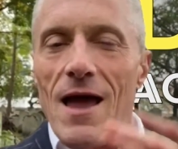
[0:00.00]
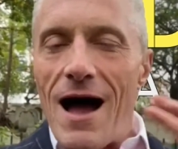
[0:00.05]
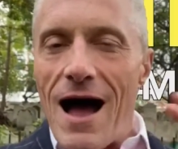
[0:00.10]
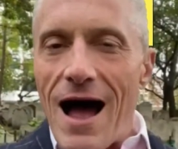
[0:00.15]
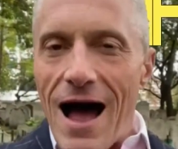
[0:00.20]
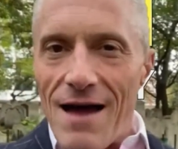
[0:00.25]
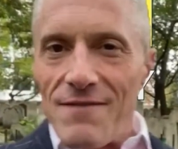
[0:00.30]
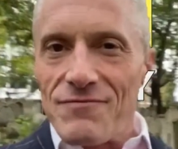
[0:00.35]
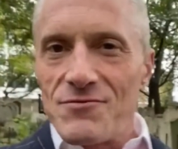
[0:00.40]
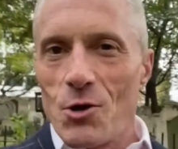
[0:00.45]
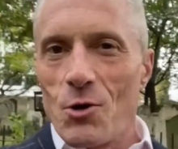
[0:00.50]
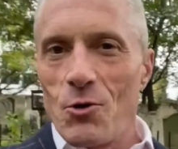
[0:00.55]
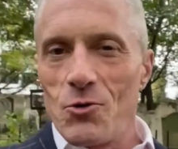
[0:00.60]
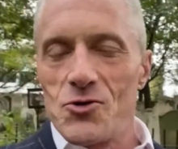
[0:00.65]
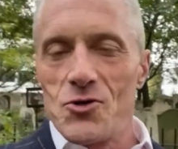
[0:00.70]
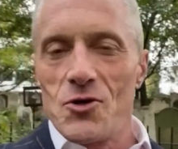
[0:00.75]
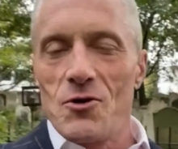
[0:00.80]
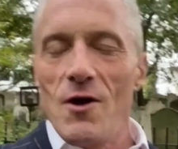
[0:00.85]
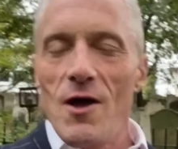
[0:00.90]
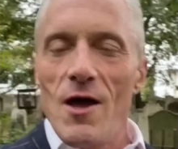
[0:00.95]
I've told
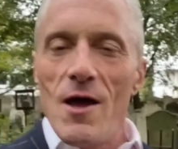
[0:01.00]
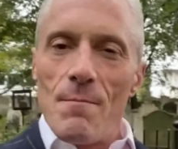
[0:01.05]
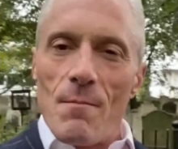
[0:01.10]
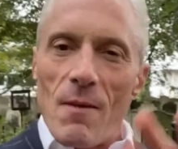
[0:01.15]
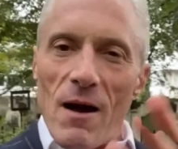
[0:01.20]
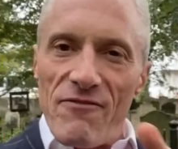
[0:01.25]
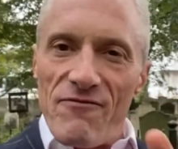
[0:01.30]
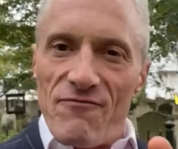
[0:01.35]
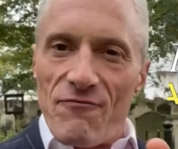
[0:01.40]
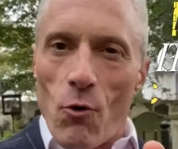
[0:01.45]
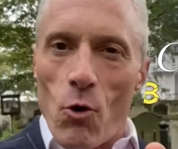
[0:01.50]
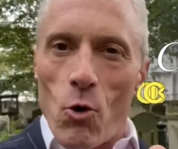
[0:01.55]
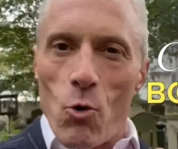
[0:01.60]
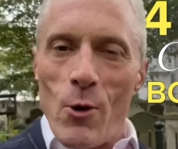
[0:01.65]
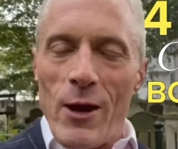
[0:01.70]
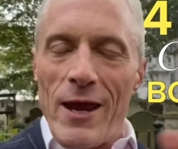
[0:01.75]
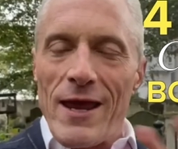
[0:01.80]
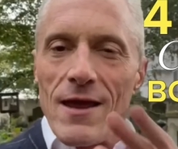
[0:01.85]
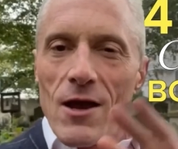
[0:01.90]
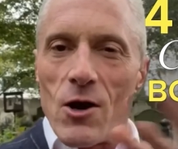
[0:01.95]
you my
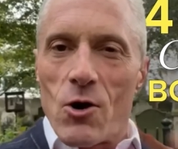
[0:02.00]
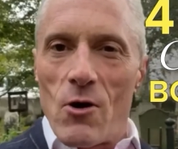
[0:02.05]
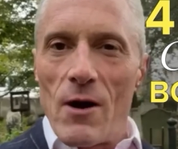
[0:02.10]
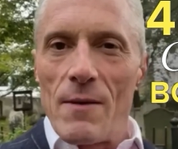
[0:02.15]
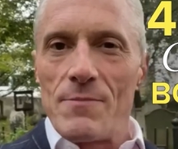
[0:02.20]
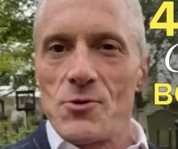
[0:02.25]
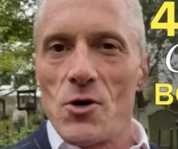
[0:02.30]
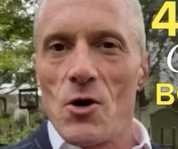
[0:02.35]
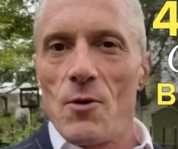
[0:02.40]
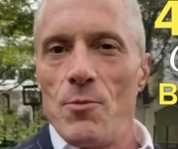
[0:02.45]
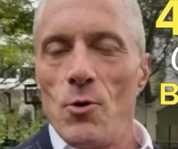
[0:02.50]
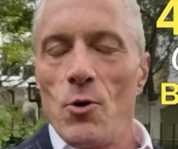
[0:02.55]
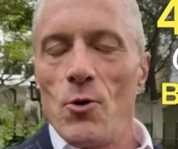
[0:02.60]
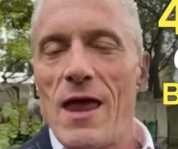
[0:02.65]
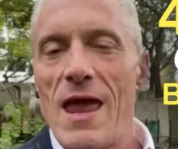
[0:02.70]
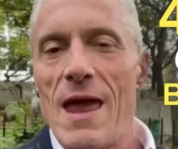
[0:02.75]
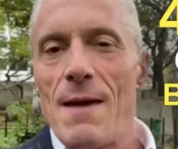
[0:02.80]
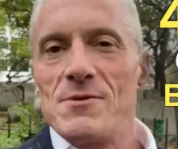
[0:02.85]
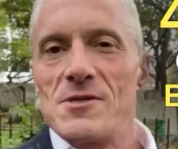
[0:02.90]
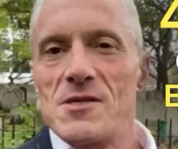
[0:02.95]
four-week crypto
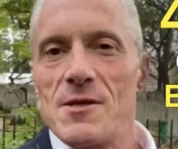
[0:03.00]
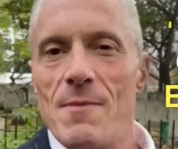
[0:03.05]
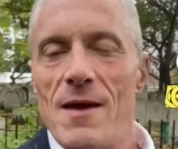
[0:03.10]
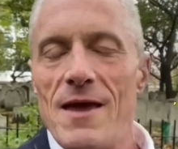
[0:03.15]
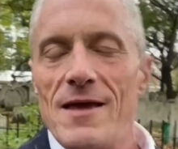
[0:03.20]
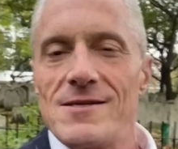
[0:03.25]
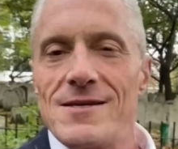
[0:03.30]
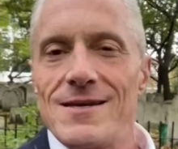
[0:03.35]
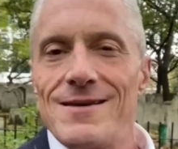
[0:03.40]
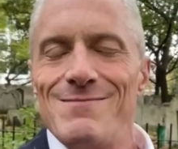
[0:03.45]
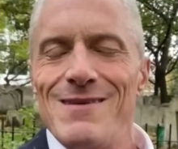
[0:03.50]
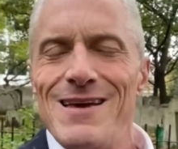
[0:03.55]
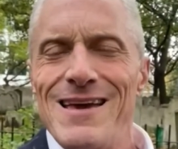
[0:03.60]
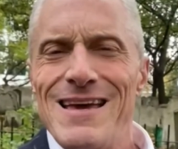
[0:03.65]
bootcamp is amazing,